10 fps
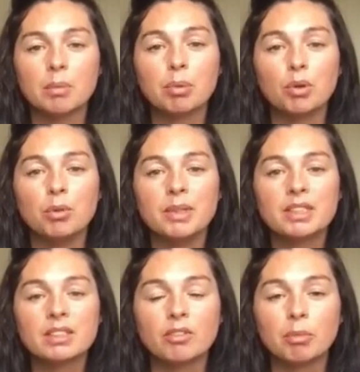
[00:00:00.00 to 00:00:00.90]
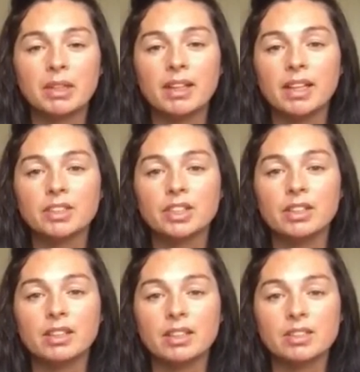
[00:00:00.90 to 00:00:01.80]
promise of
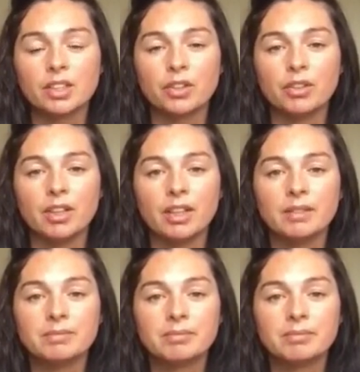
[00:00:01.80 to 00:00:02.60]
protection and security